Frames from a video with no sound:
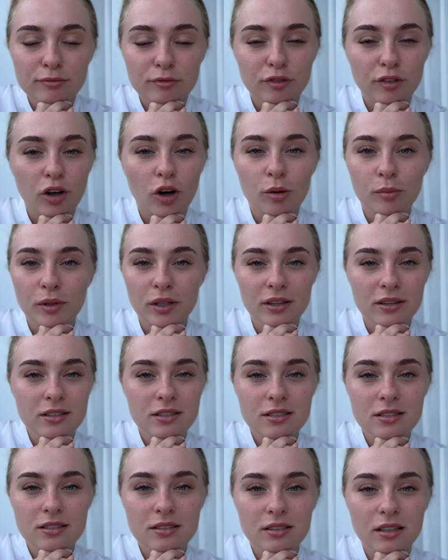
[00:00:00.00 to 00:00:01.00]
4
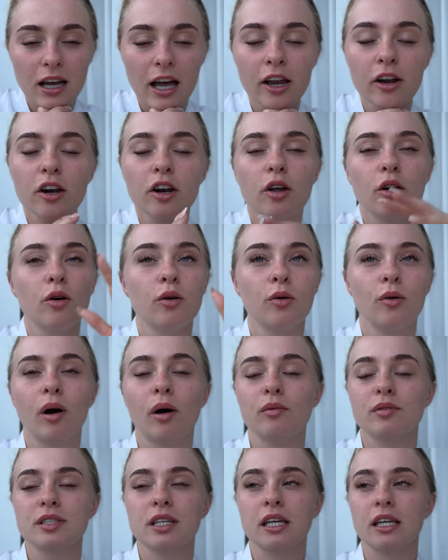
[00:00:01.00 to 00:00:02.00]
months. I don't know who I
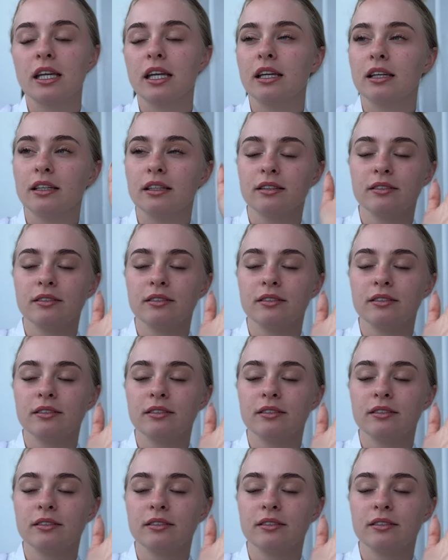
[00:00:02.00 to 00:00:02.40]
was kidding.